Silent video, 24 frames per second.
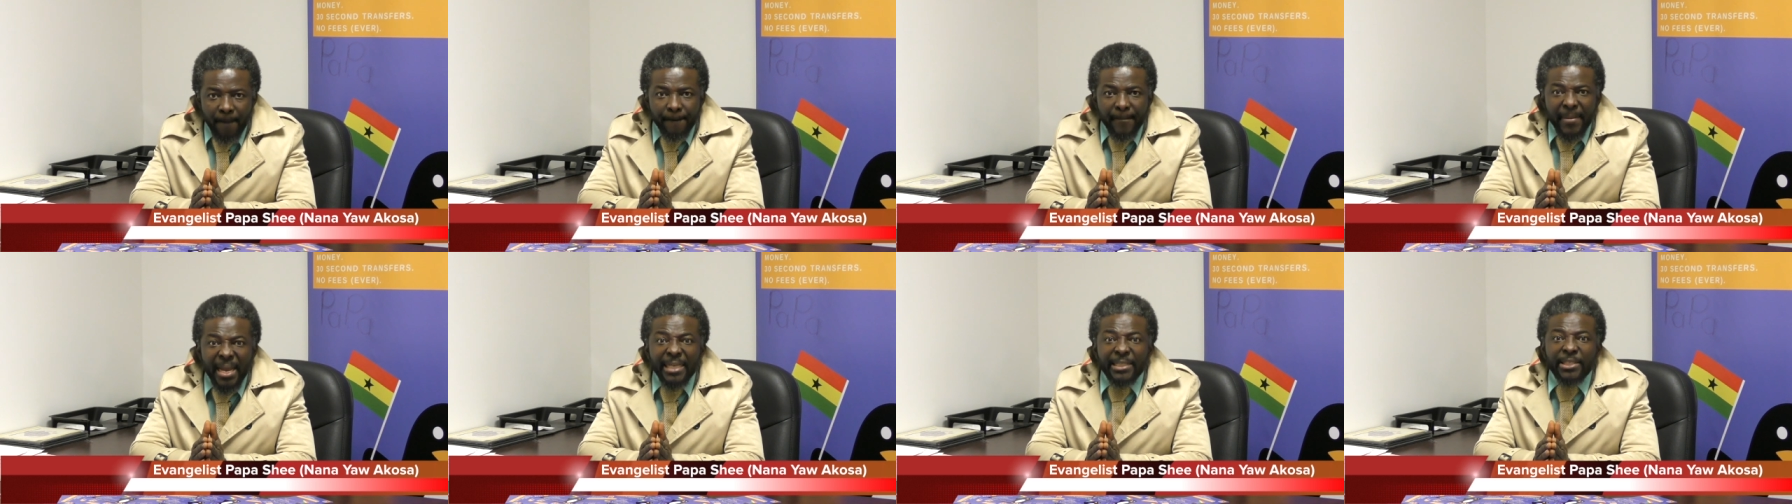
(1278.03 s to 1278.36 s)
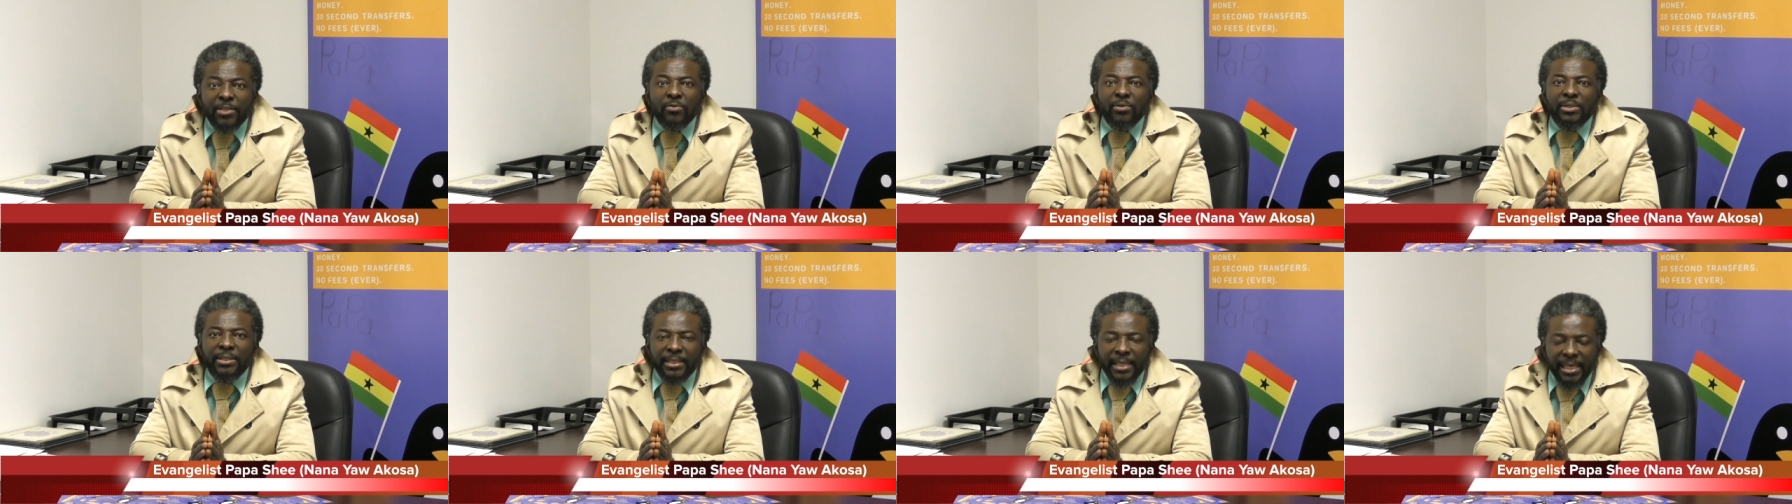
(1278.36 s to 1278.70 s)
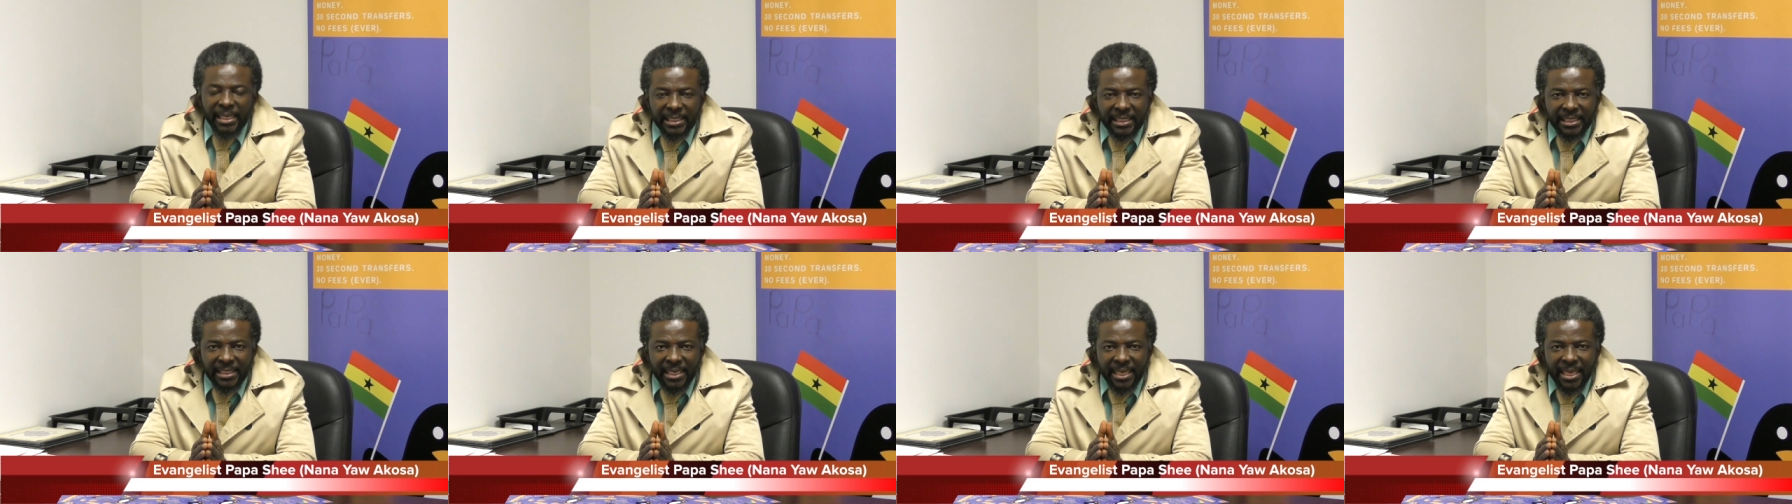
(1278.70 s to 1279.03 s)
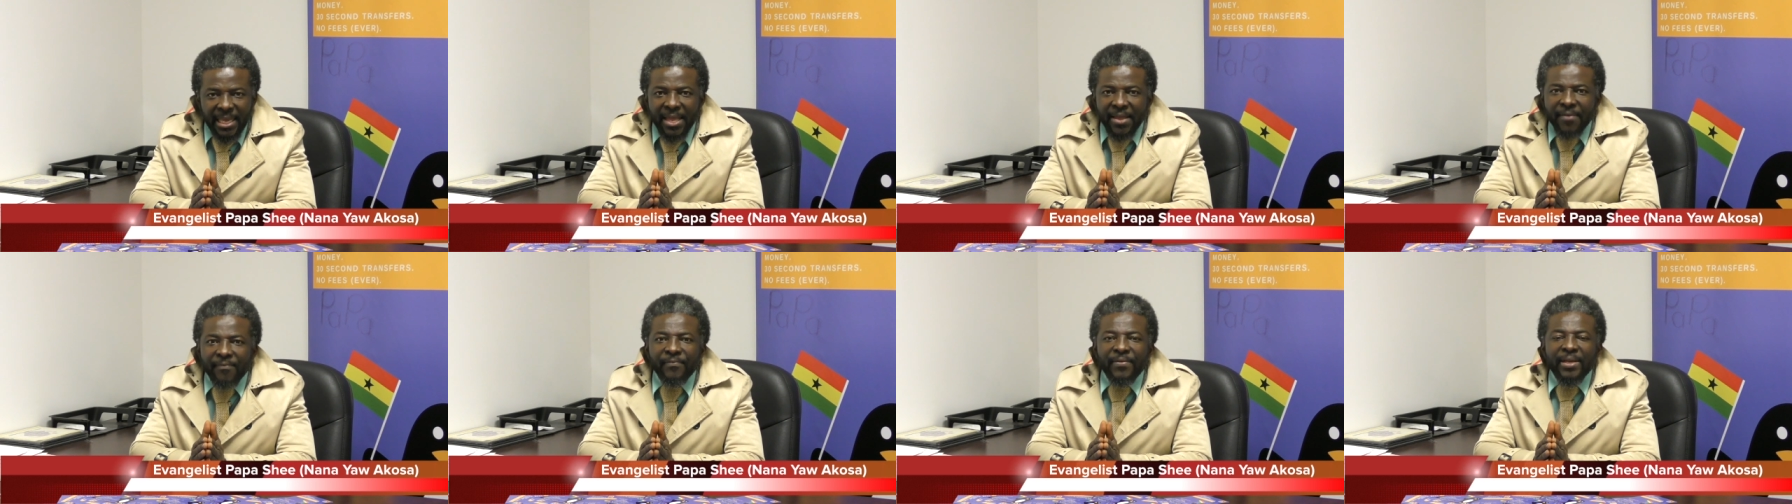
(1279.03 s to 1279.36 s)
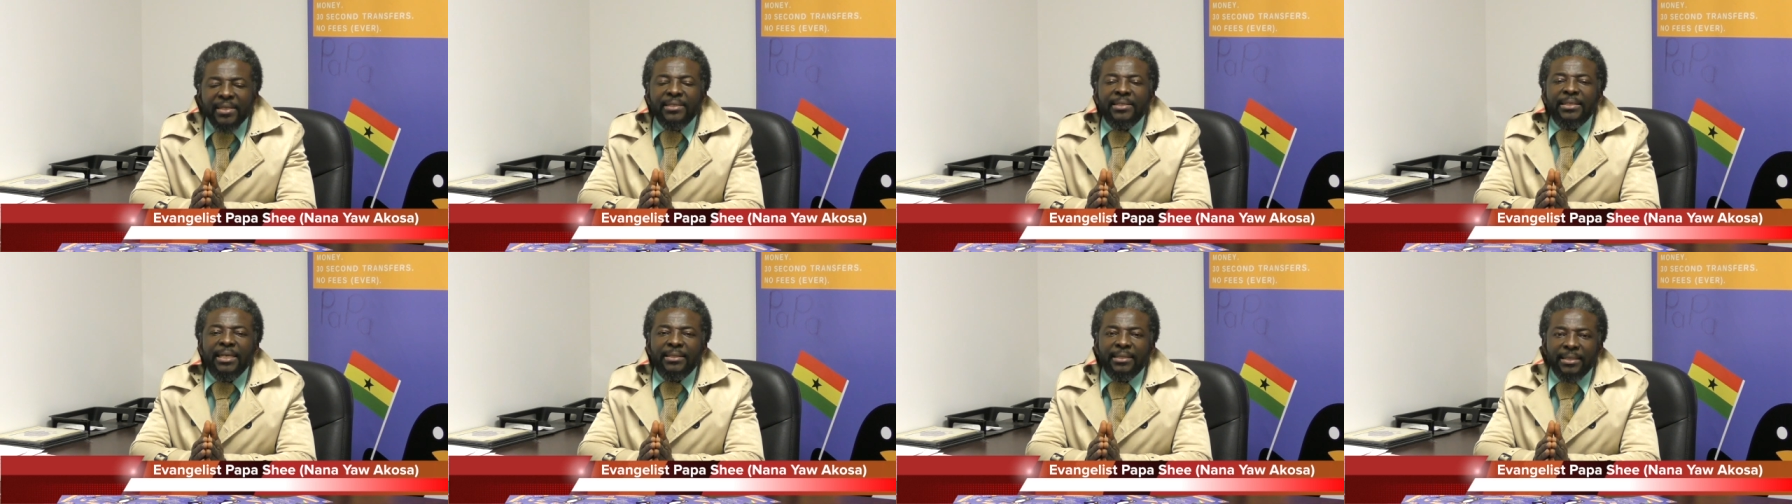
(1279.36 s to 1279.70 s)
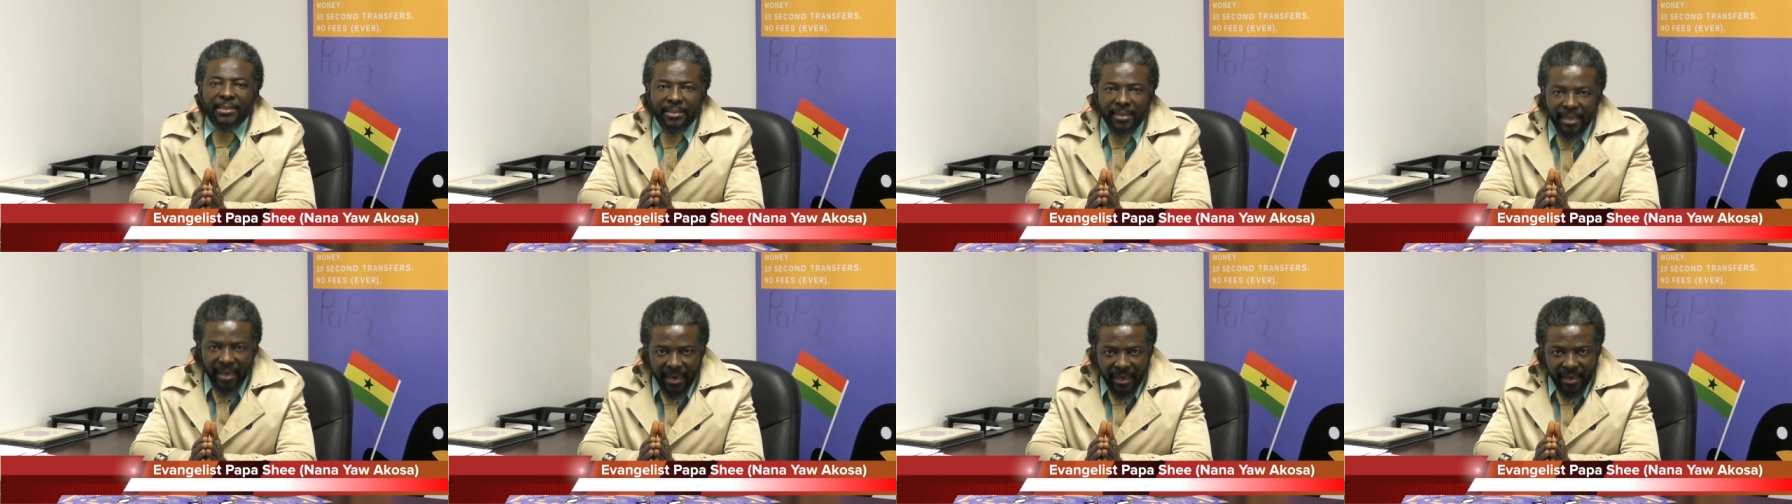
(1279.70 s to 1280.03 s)
Matthew 6, verse
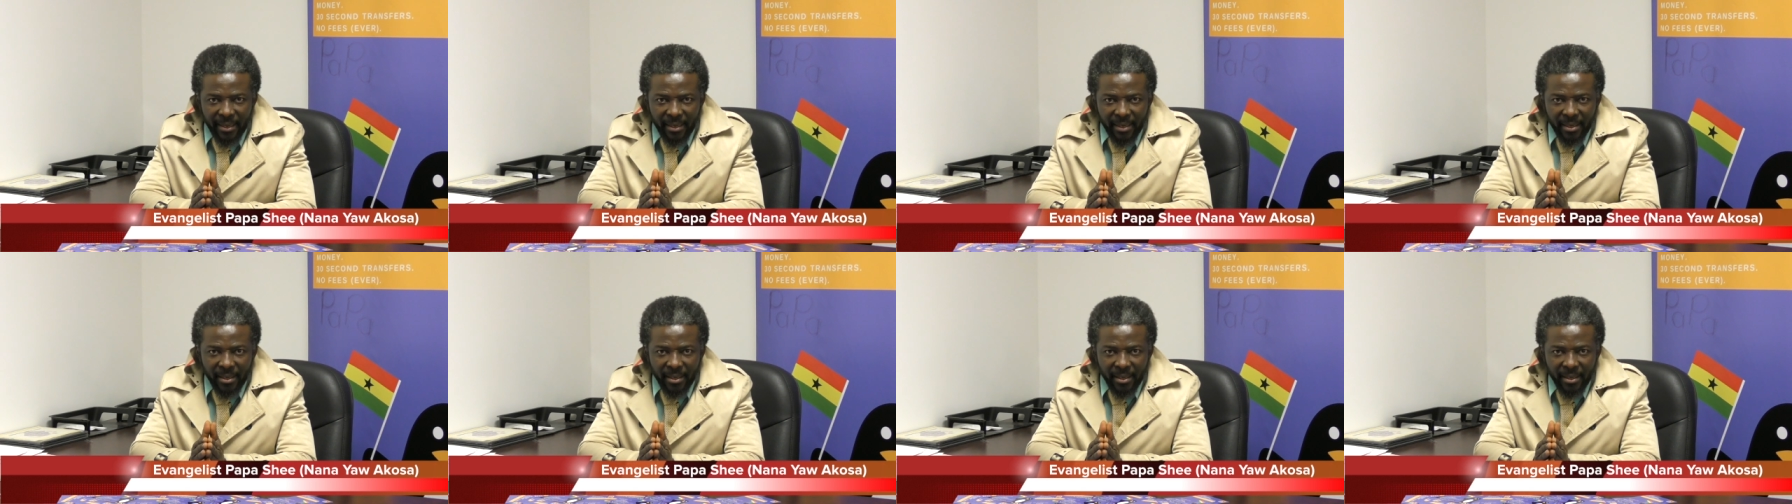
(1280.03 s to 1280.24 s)
33.